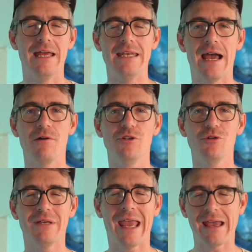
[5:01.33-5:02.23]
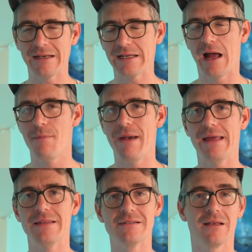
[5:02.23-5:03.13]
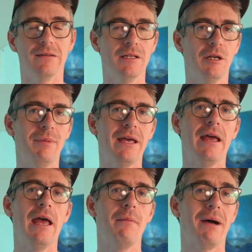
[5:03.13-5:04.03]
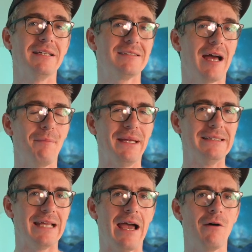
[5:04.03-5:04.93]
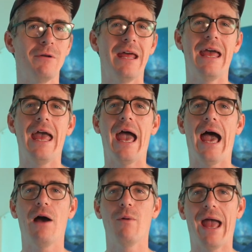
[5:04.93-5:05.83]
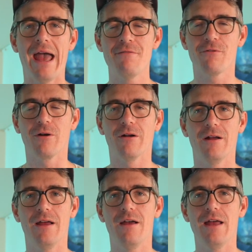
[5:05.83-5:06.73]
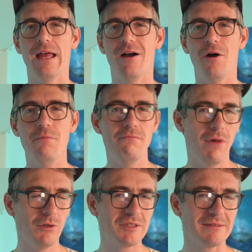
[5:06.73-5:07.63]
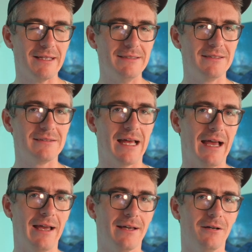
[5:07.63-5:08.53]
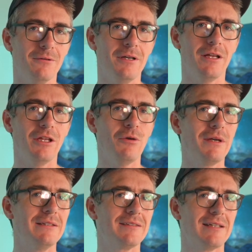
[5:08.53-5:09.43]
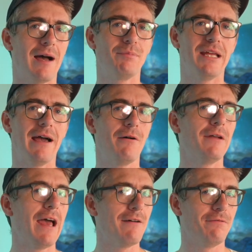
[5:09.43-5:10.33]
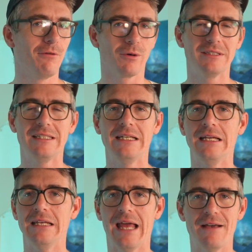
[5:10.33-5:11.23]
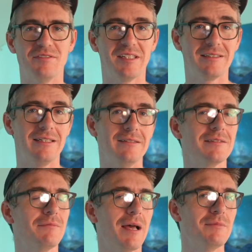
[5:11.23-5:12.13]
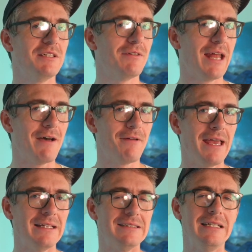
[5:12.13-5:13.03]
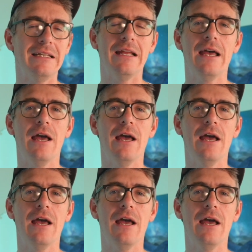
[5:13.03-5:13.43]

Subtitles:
Now, you can combat this a little bit by stopping down. However, on most lenses that I own, you can stop down f14, f16, sometimes even f18